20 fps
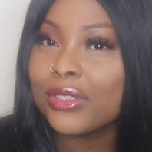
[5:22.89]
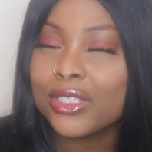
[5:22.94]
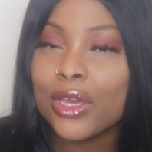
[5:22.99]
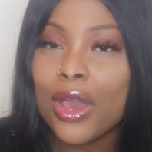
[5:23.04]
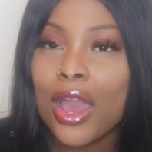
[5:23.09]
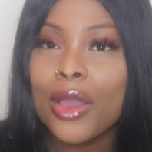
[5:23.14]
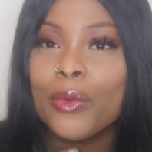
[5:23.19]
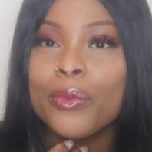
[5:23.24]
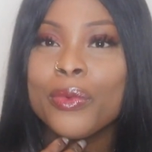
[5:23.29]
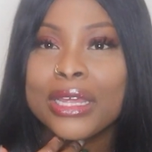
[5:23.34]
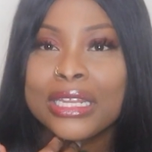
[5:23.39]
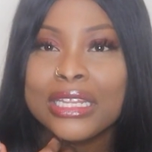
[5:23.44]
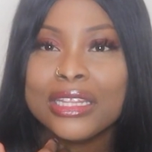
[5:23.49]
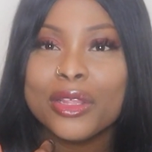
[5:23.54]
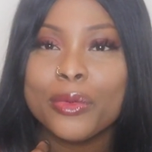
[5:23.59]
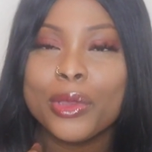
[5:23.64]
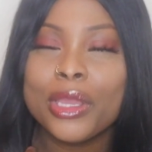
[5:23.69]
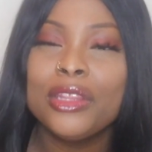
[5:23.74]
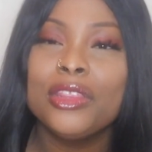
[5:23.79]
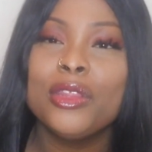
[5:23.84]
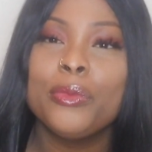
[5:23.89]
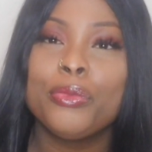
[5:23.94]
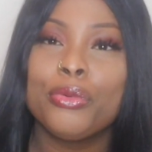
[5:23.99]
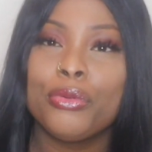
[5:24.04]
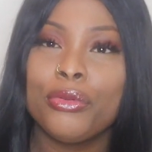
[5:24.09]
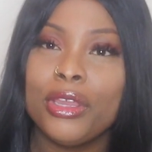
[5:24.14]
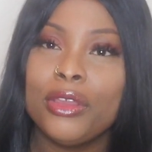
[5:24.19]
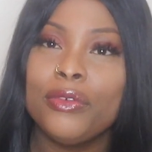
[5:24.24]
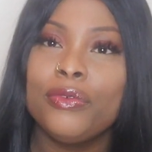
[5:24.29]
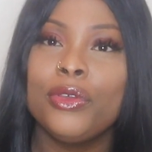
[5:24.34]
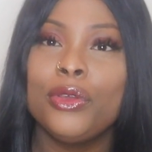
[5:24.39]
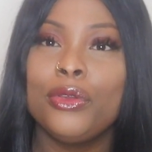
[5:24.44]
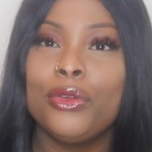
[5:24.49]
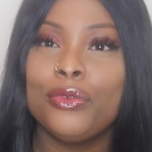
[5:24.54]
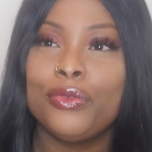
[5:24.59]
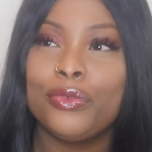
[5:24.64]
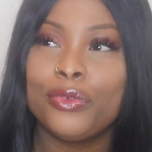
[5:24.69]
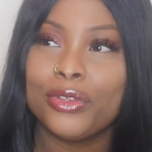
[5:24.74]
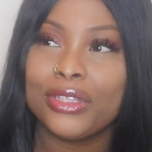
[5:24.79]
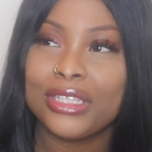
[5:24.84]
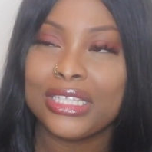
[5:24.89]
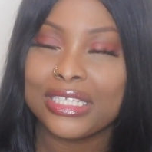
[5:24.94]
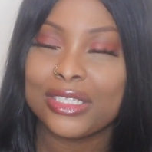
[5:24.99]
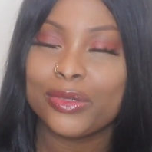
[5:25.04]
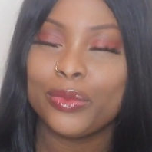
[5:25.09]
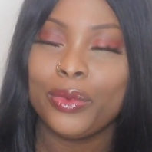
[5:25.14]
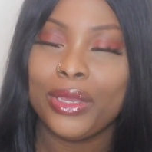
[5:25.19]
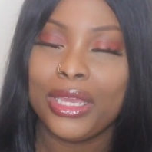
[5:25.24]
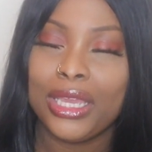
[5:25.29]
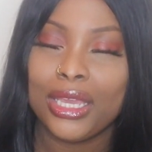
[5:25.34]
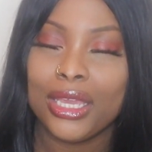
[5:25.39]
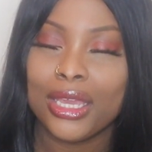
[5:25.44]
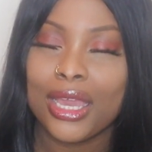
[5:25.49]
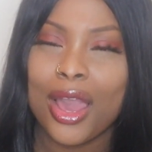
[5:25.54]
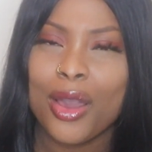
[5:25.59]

So when in the preview for this week,